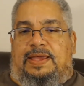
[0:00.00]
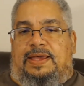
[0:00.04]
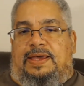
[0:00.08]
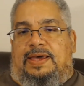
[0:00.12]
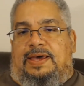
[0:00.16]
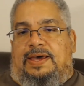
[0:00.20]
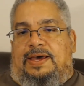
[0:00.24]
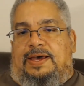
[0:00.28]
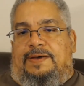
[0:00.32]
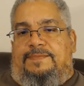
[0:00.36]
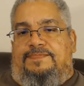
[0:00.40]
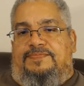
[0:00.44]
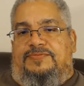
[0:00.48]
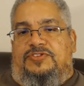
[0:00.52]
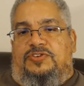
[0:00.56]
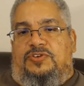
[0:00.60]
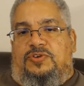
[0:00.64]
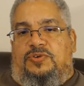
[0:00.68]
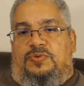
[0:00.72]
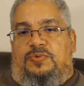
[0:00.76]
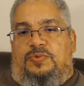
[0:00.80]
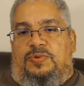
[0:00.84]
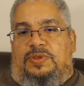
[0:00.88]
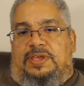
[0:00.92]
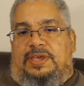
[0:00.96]
And
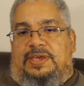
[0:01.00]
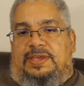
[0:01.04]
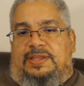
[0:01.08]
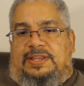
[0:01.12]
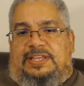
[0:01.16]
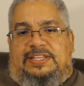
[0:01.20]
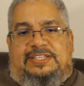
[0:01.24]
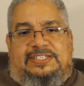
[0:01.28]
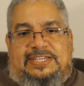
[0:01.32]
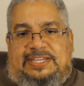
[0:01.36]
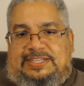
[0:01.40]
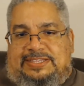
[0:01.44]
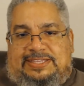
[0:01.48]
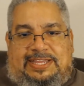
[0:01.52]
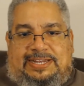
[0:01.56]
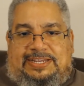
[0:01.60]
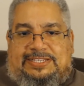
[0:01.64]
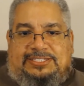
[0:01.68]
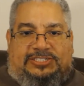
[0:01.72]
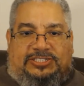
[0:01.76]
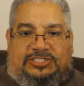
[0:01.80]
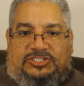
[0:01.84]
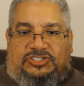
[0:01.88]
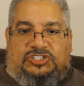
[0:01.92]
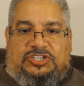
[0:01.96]
it's not
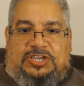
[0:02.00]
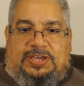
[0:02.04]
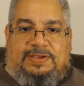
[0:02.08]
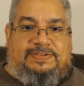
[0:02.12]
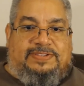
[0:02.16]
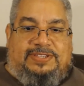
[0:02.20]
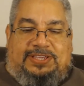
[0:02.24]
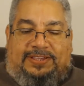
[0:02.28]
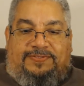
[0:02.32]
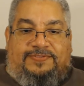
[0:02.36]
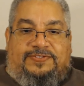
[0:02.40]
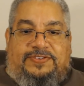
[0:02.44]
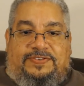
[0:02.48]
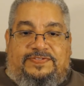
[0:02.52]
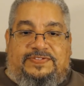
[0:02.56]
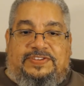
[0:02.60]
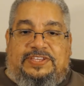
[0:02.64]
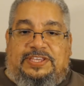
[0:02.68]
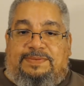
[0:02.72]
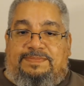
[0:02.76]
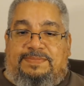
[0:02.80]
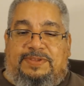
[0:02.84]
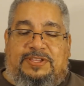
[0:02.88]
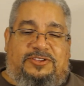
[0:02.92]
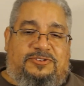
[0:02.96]
that it's a job. It's like
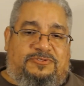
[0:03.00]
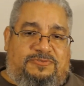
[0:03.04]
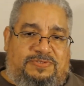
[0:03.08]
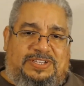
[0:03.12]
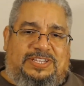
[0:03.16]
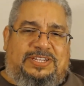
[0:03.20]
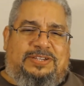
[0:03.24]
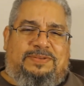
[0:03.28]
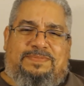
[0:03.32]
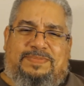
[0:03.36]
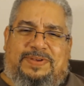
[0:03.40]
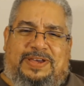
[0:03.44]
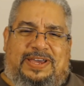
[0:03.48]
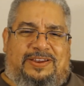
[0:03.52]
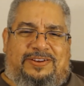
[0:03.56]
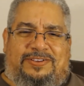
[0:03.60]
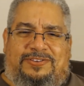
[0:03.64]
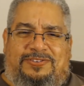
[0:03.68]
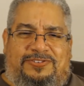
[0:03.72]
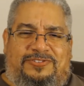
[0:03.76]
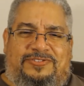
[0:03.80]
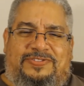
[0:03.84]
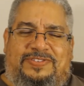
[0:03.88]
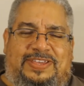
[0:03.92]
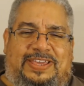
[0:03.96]
15 minutes. Read about
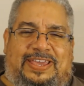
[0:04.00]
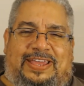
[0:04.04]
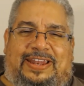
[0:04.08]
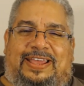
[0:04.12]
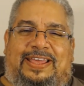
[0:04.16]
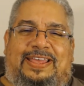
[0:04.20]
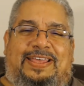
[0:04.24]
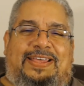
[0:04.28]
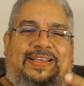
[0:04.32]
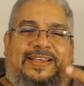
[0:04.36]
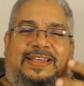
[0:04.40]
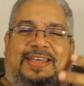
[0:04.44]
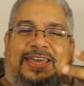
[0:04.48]
it. You'll see it.